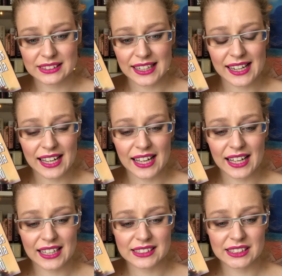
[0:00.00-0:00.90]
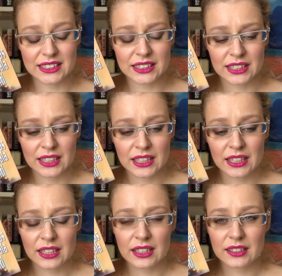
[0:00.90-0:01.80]
And
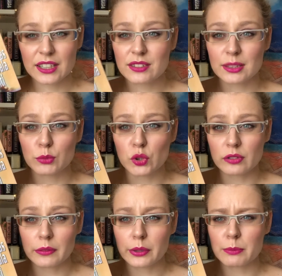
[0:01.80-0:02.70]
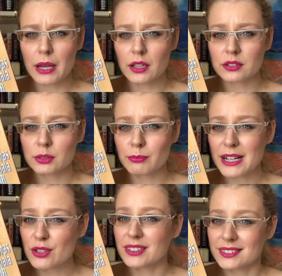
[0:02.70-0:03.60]
there is a movie with
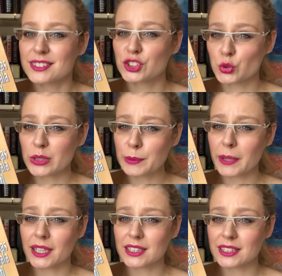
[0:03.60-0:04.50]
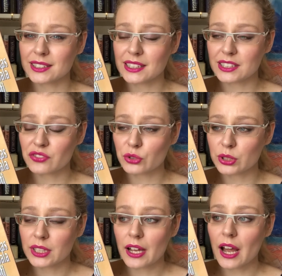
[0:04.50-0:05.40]
Meryl Streep and Clint Eastwood.
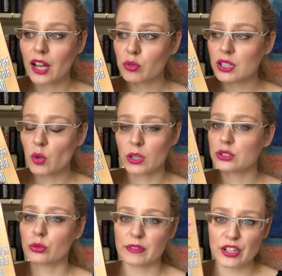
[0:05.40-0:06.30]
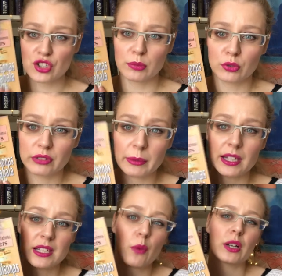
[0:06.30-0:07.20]
I really want to rewatch the movie
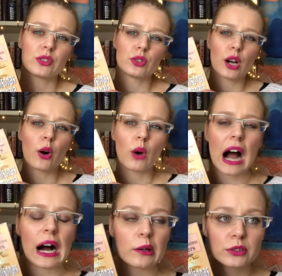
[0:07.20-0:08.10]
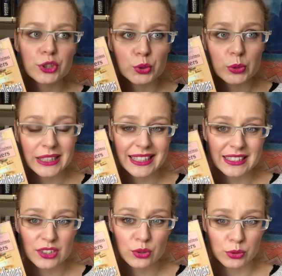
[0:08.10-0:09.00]
because I want to know how true it
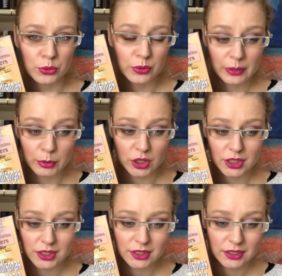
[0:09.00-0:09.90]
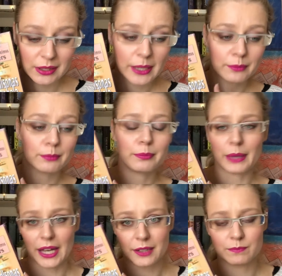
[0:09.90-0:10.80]
is to the book.
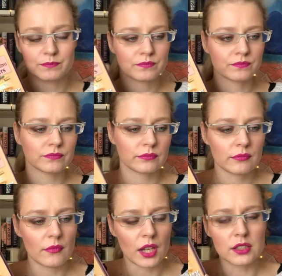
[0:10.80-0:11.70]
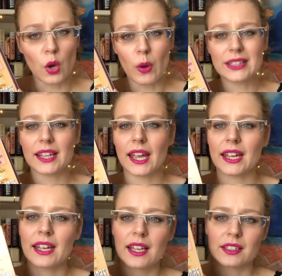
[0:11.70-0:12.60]
bad. So one
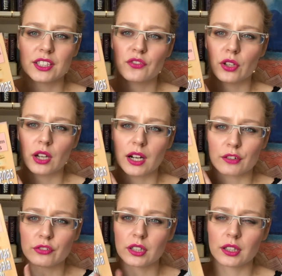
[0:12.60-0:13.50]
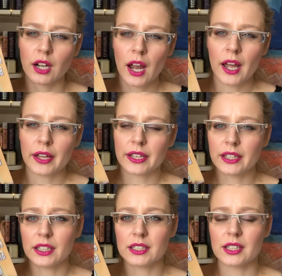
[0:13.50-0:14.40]
day, this photographer,
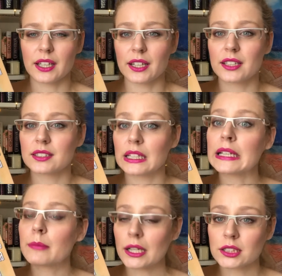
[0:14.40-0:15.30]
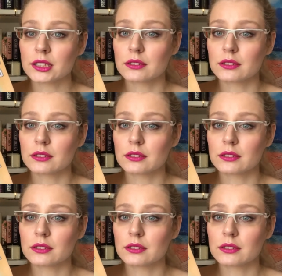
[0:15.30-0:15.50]
he is in Madison